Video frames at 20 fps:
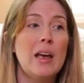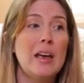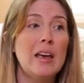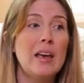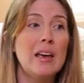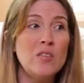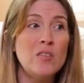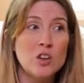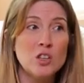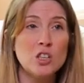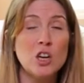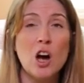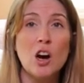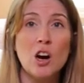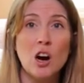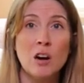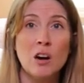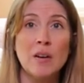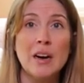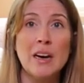If your dog
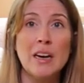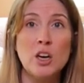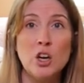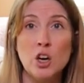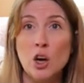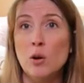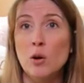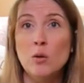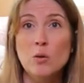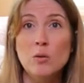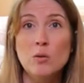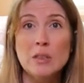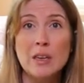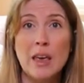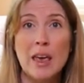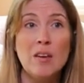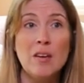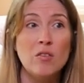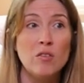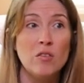already knows
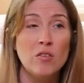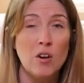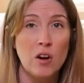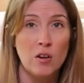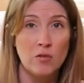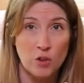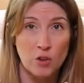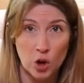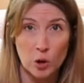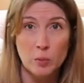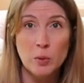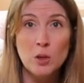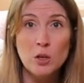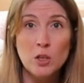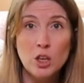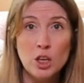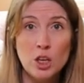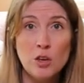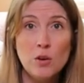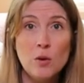a verbal
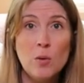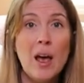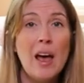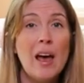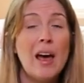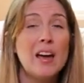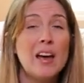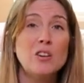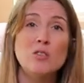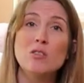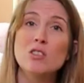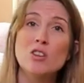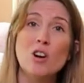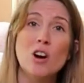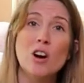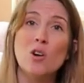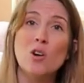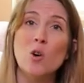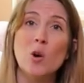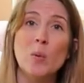cue and you
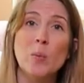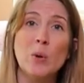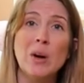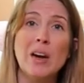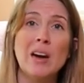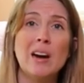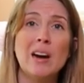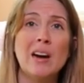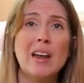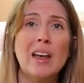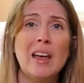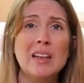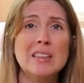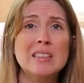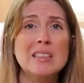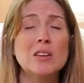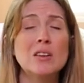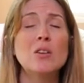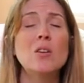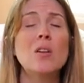start incorporating a hand
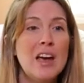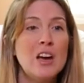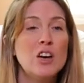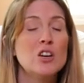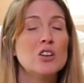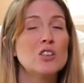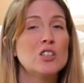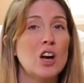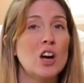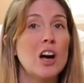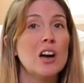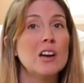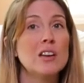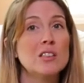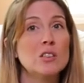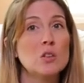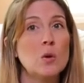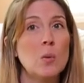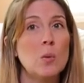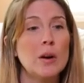signal, your dog
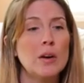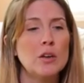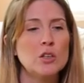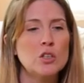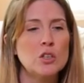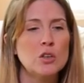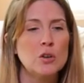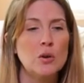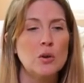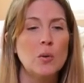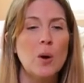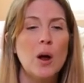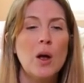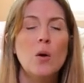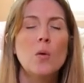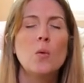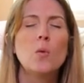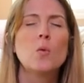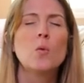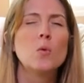is going to
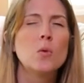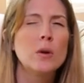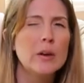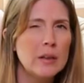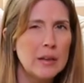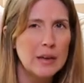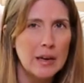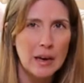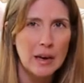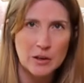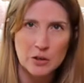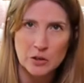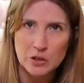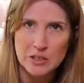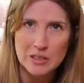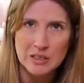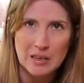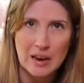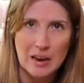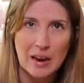really
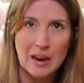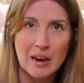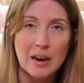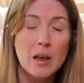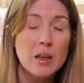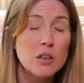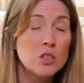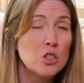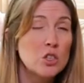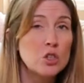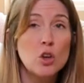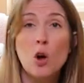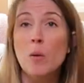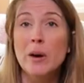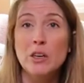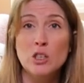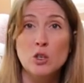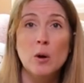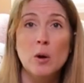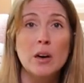understand so
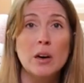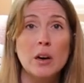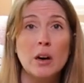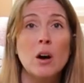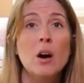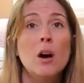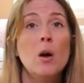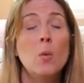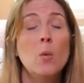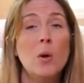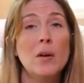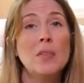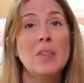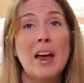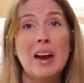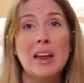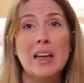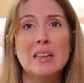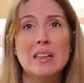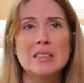much quicker what
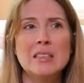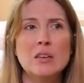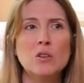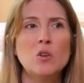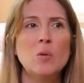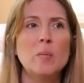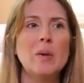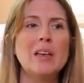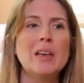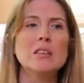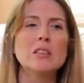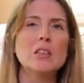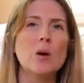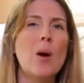that hand signal means.